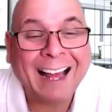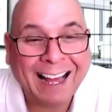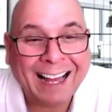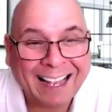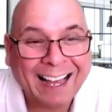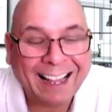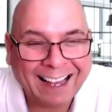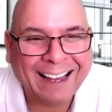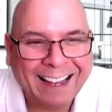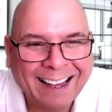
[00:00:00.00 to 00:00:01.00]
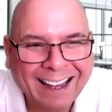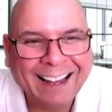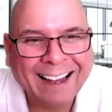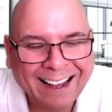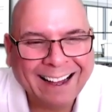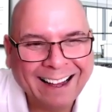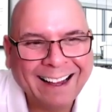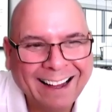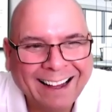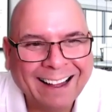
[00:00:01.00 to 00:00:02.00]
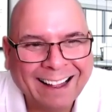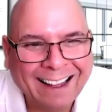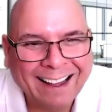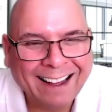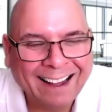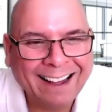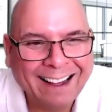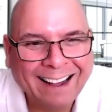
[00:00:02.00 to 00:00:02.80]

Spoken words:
The person shown says nothing.